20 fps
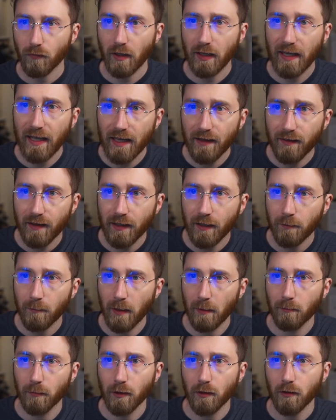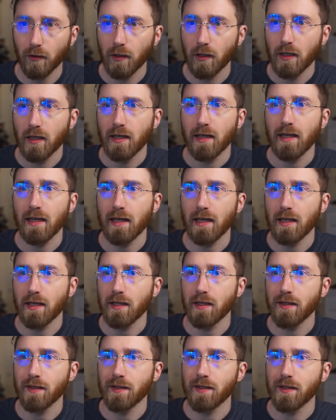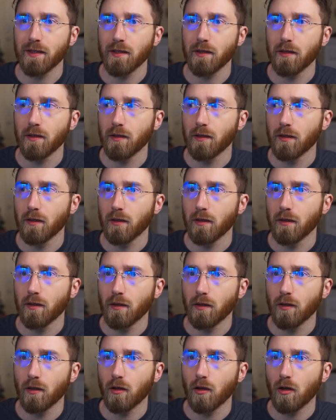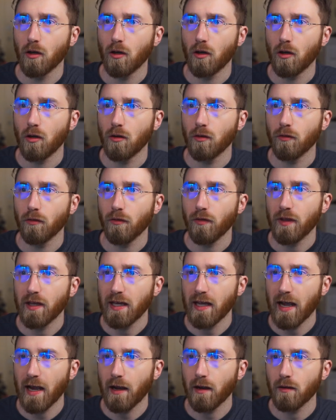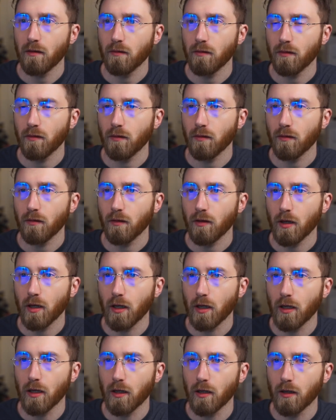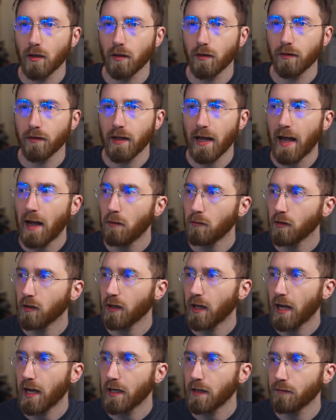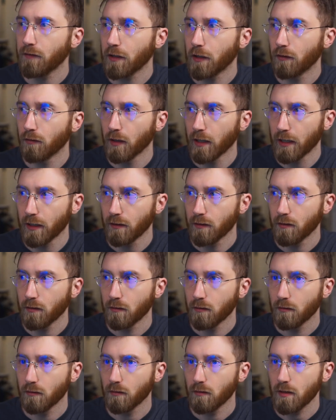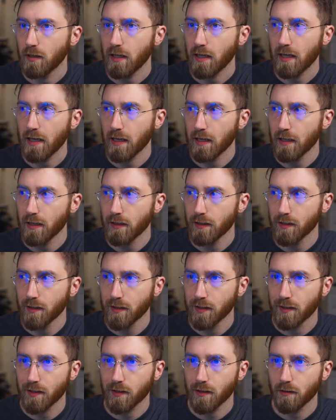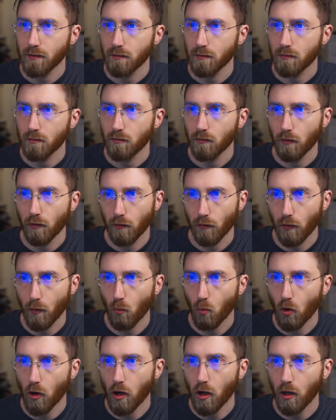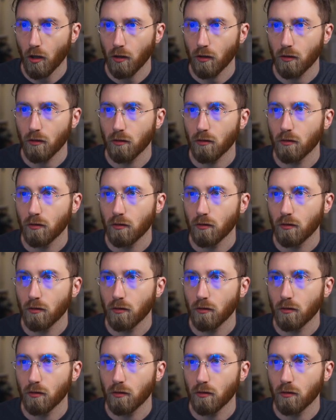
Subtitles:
The key thing to remember is the outer line of the grid is the wall.